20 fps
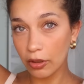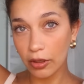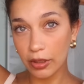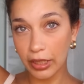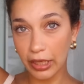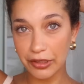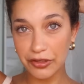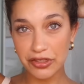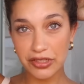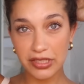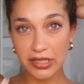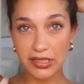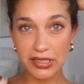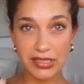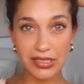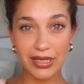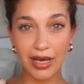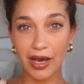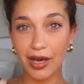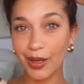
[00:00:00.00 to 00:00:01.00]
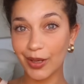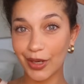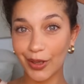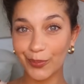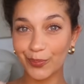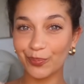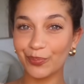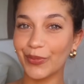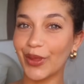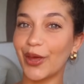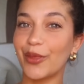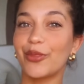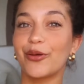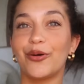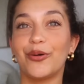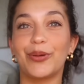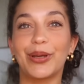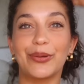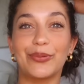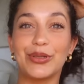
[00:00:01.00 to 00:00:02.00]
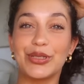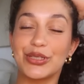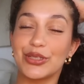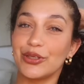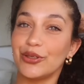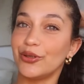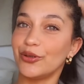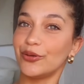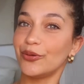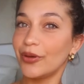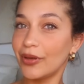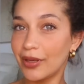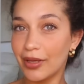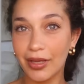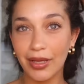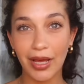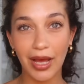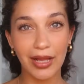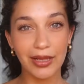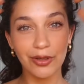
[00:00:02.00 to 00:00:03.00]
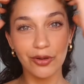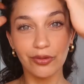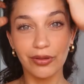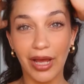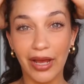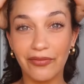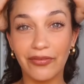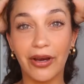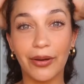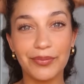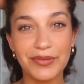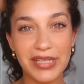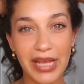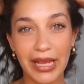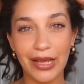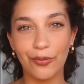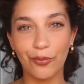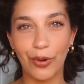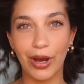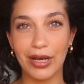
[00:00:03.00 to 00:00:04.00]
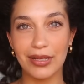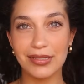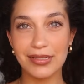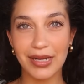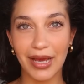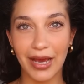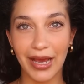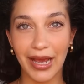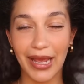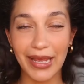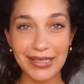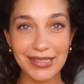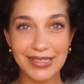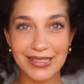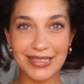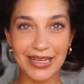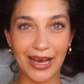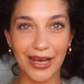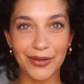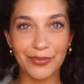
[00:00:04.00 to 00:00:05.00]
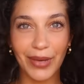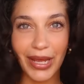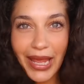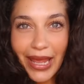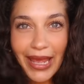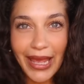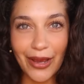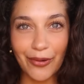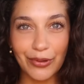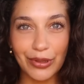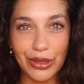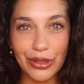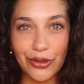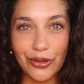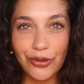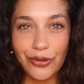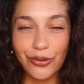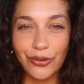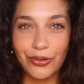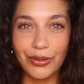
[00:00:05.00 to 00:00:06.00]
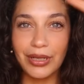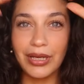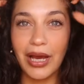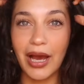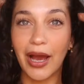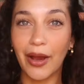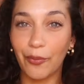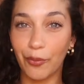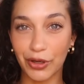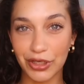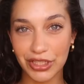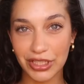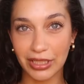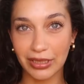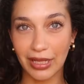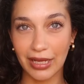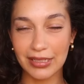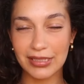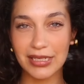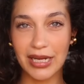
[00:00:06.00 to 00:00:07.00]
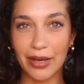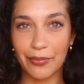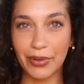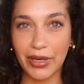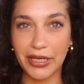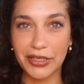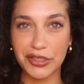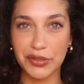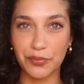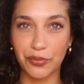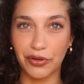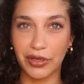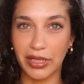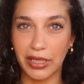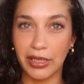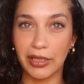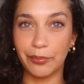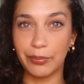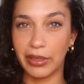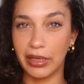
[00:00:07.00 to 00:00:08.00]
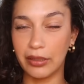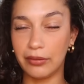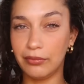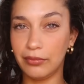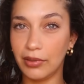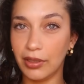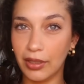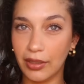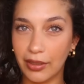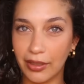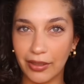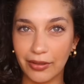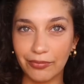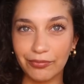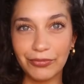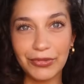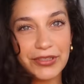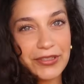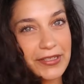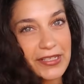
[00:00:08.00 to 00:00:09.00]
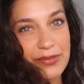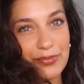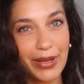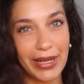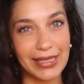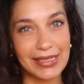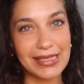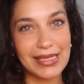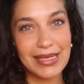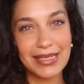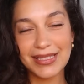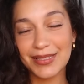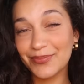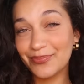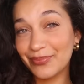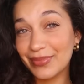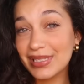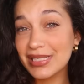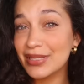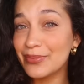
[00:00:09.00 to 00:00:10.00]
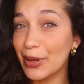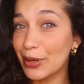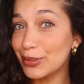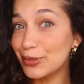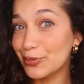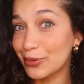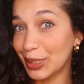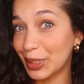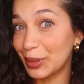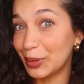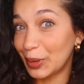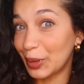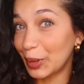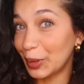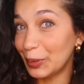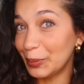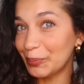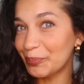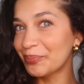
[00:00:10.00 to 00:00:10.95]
Okay, just to start, I thought we would do a little life update whilst I styled my hair with you. I washed it last night, but I just put it in a bun, which explains this. It smells really good though.